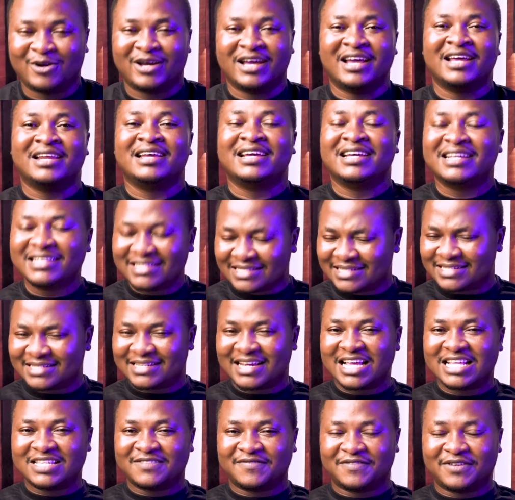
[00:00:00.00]
And in
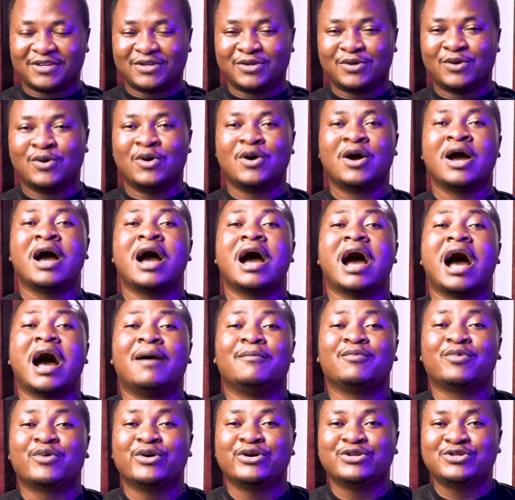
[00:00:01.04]
today's video,
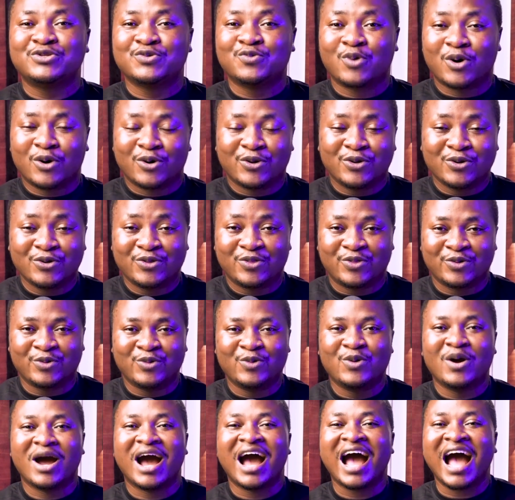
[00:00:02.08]
I'm going to walk you
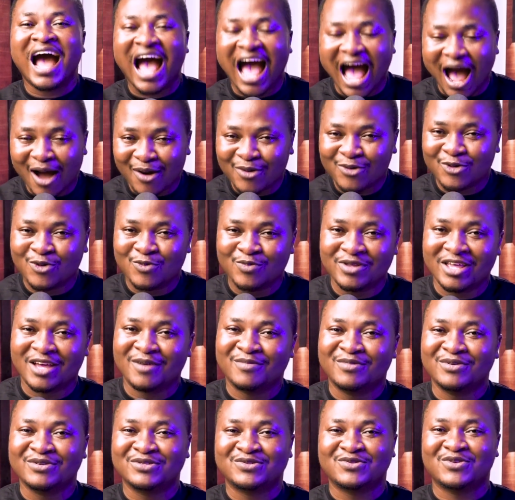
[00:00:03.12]
through how you'll be
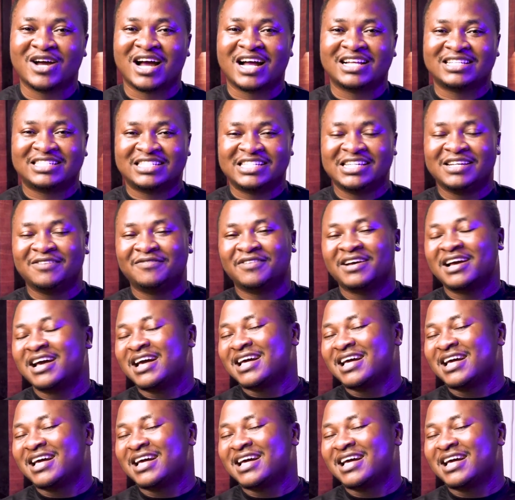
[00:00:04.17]
able to achieve